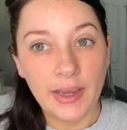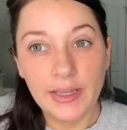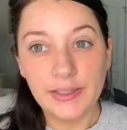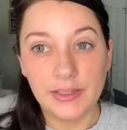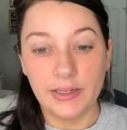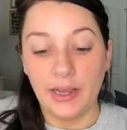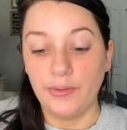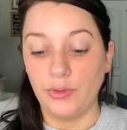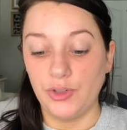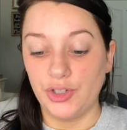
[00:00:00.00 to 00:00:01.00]
I guess today
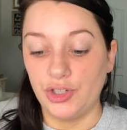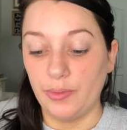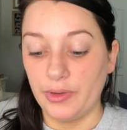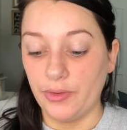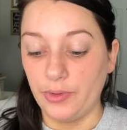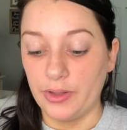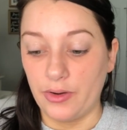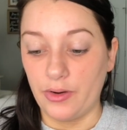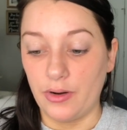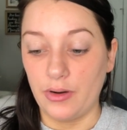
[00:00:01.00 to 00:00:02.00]
we'll just jump in with
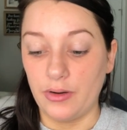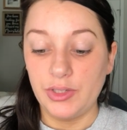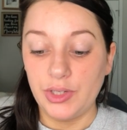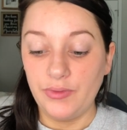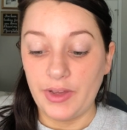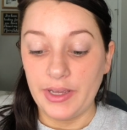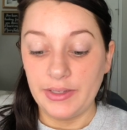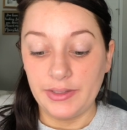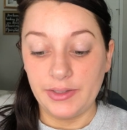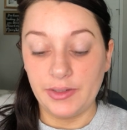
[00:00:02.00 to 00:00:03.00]
our Too
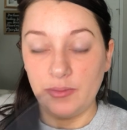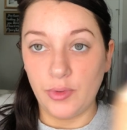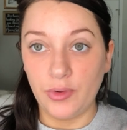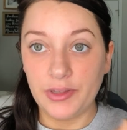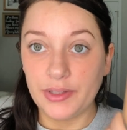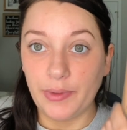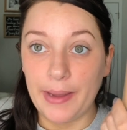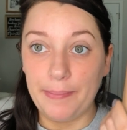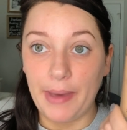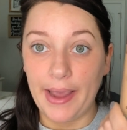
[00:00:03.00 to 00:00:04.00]
Faced Born This Way
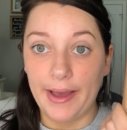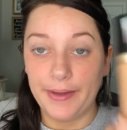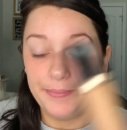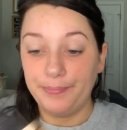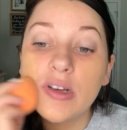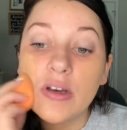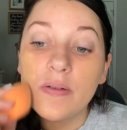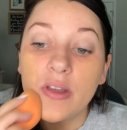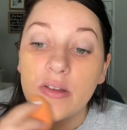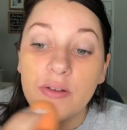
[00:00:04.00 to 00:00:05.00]
matte. Go
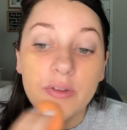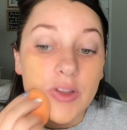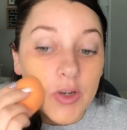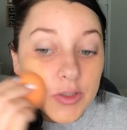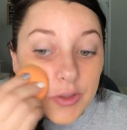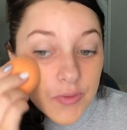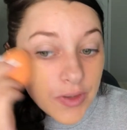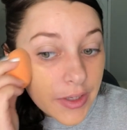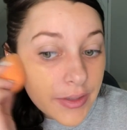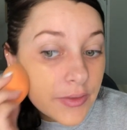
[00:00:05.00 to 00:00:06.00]
in with our Too
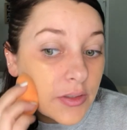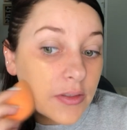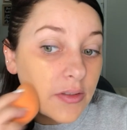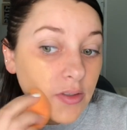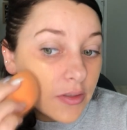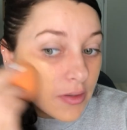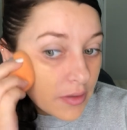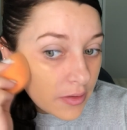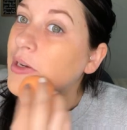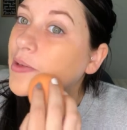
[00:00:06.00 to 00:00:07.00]
Faced and
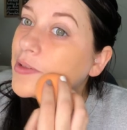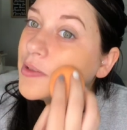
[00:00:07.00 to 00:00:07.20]
see how it